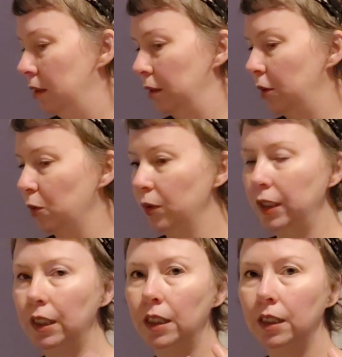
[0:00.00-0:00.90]
the
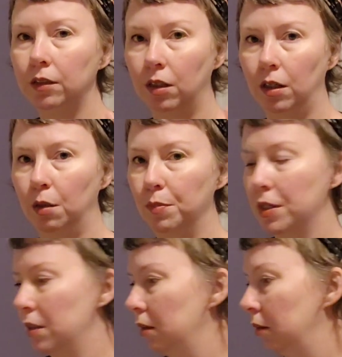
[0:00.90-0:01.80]
3
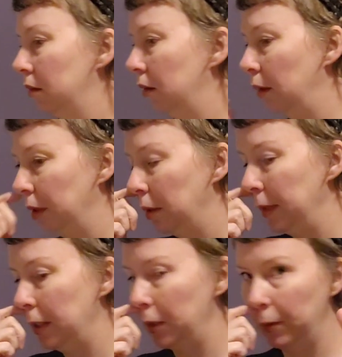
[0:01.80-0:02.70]
tops I'm going to
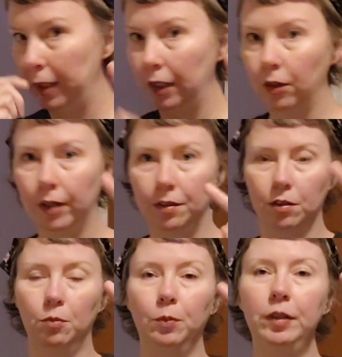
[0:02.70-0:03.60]
be doing. Okay,
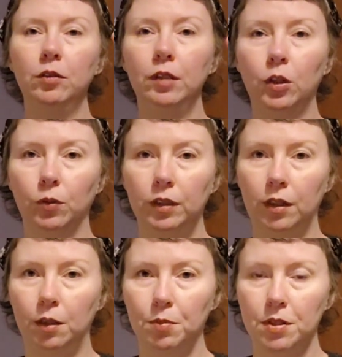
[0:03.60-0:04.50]
so I'm going to be doing 3
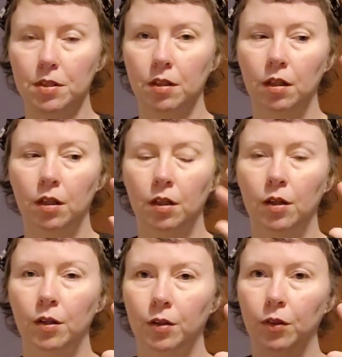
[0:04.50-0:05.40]
tops,
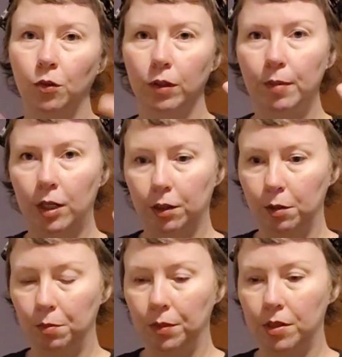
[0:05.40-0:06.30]
3
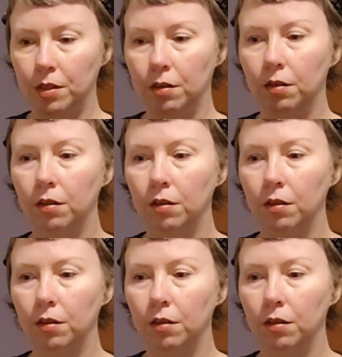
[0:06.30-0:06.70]
bottoms,